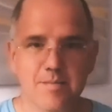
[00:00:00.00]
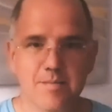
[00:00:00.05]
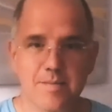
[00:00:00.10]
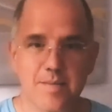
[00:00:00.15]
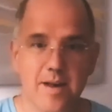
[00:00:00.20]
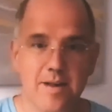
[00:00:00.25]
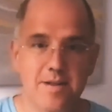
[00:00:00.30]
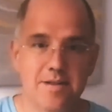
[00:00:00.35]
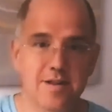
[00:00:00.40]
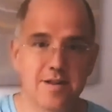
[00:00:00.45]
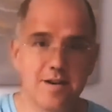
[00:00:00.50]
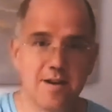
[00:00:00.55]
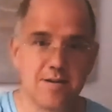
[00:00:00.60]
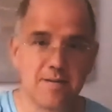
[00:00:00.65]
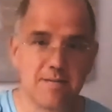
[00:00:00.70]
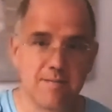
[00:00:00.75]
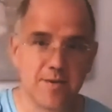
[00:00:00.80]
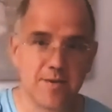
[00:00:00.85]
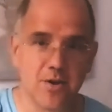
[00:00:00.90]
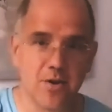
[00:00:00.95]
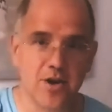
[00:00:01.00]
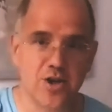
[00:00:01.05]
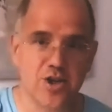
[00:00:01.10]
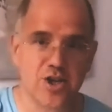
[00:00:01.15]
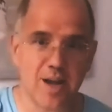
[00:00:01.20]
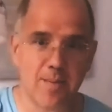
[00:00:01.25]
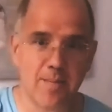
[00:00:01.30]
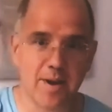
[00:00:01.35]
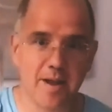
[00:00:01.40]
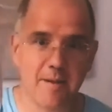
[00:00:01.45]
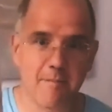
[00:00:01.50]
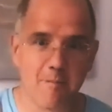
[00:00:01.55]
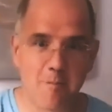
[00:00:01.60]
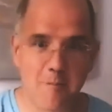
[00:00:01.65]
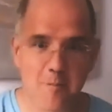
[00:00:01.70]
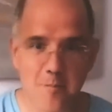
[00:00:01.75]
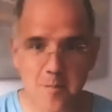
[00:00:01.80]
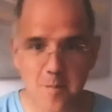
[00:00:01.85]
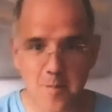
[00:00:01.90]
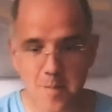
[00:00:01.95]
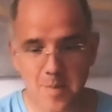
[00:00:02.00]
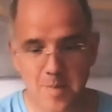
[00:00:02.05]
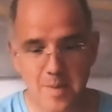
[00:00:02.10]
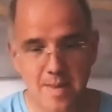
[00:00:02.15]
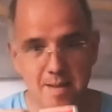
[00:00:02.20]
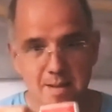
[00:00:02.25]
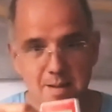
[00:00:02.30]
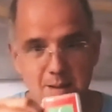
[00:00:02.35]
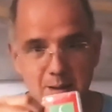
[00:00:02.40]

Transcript: Thank you very much. Cheers. Bye.